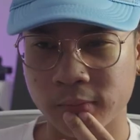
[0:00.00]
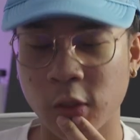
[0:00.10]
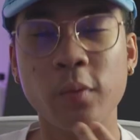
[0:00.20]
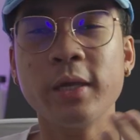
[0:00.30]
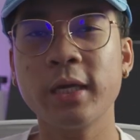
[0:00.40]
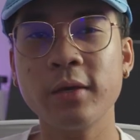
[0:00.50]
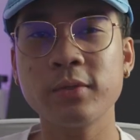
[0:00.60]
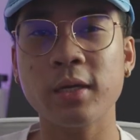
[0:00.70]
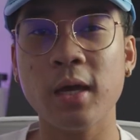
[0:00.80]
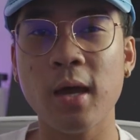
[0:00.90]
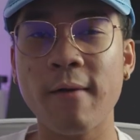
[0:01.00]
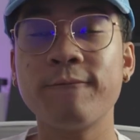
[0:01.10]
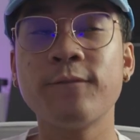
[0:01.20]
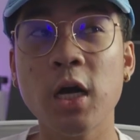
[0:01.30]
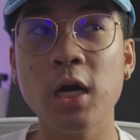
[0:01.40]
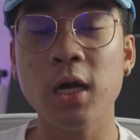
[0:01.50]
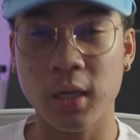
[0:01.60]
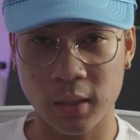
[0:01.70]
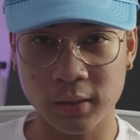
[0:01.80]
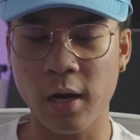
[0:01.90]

Nobody gives a fuck.